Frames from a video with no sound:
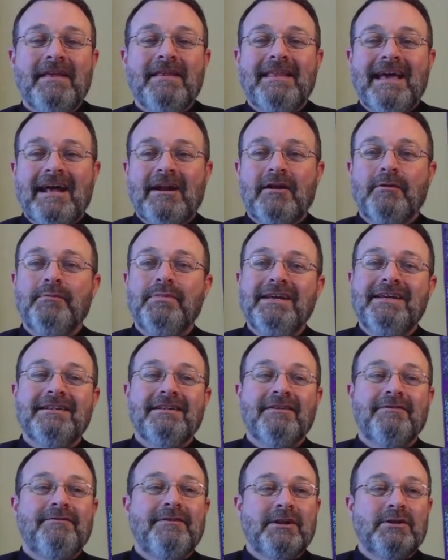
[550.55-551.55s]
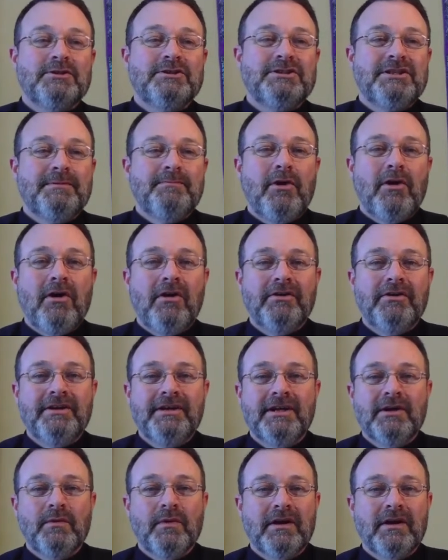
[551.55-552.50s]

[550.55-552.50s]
That'll be in the fellowship hall here.